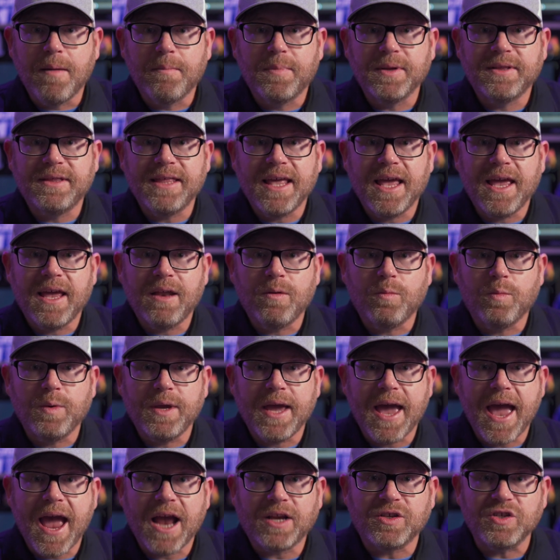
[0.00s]
but then
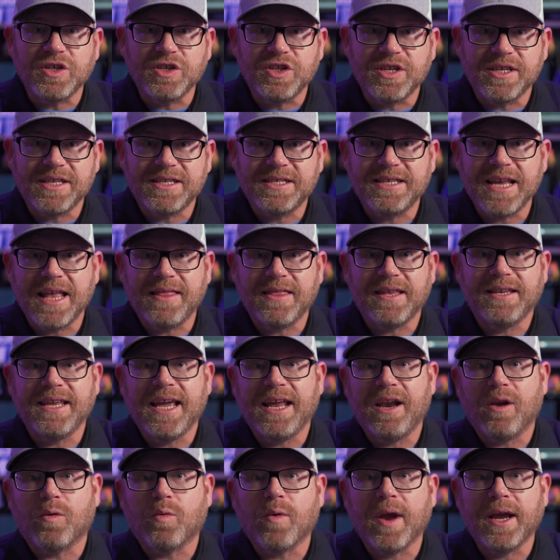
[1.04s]
we actually just send the
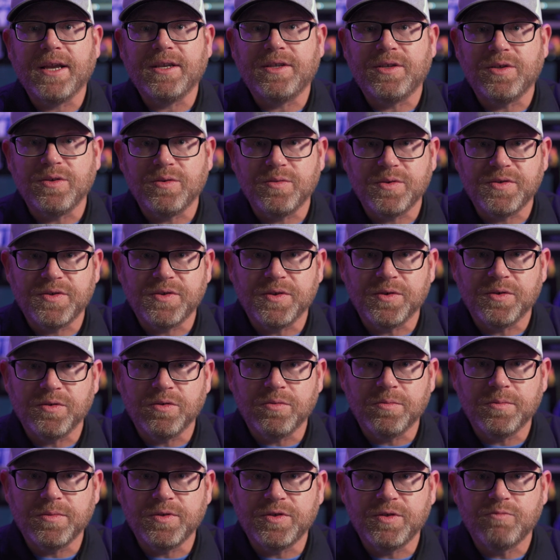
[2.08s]
data right to
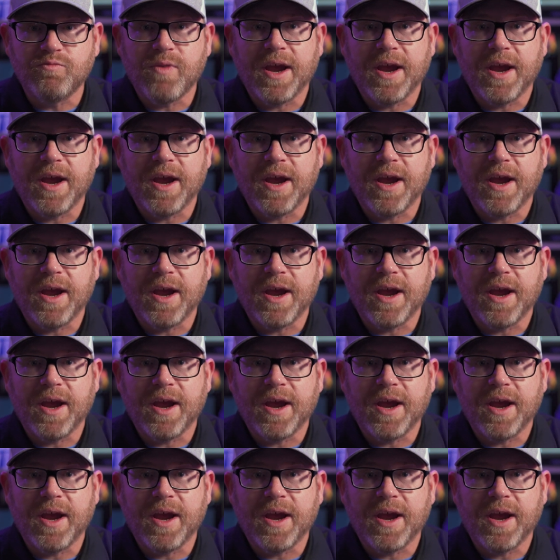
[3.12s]
Zoom,